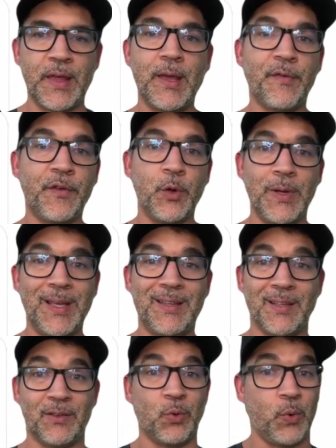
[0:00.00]
if you need
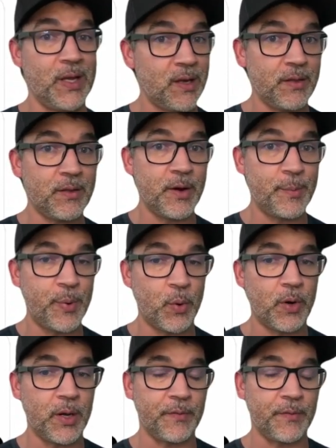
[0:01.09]
to tweak the report,